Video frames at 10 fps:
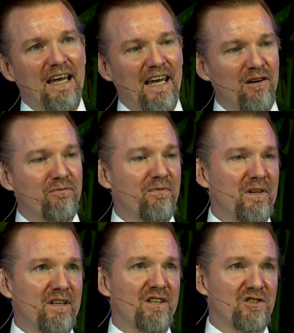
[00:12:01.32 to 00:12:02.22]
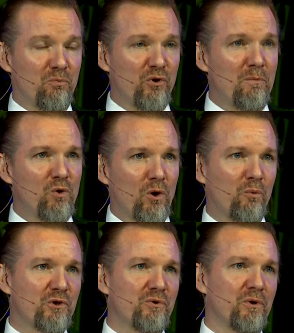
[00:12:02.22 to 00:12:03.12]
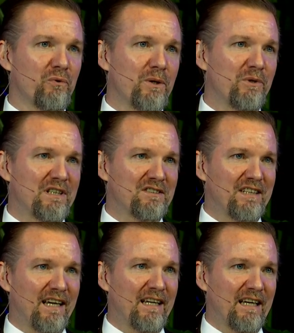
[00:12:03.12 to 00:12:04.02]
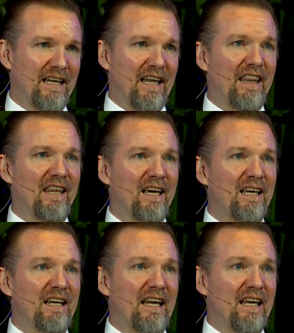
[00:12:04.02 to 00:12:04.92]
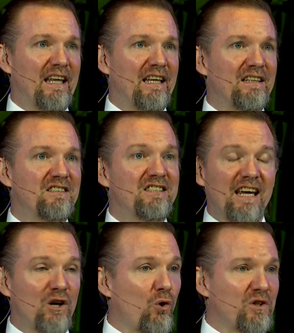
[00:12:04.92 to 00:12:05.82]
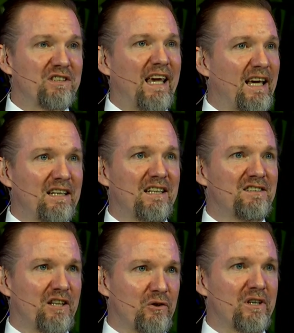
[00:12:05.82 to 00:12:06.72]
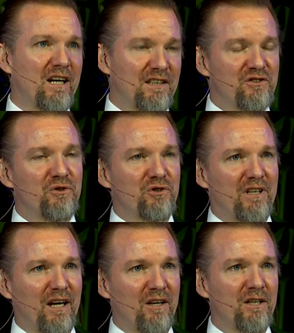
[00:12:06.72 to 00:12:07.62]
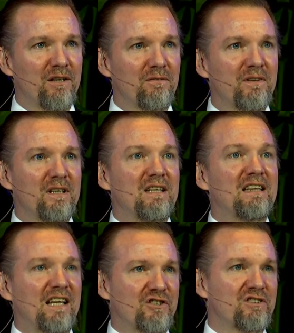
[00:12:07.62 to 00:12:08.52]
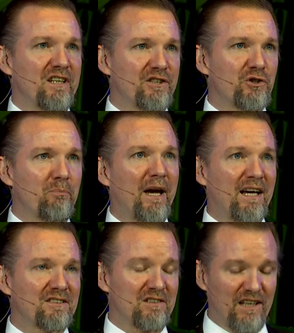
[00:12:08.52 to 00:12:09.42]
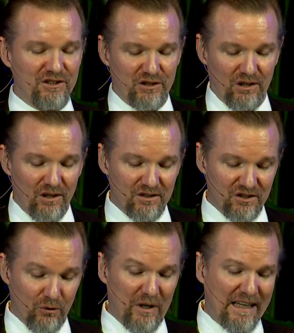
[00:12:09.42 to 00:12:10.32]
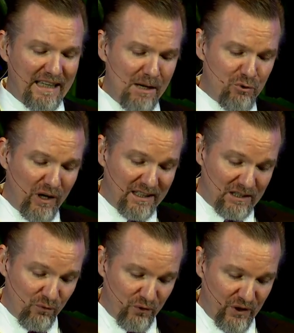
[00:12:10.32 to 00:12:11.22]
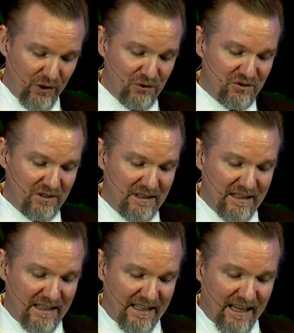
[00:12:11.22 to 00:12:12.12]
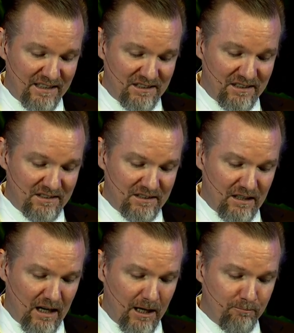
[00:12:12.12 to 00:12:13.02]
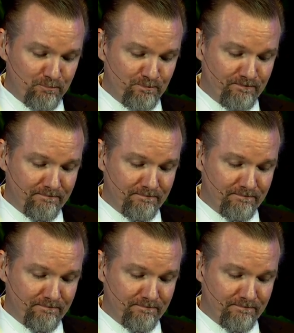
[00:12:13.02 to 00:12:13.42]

if the Supreme Court were to agree with the state that state courts can't consider the constitutionality of legislature passed election laws, So keep your eyes out for those cases. Um,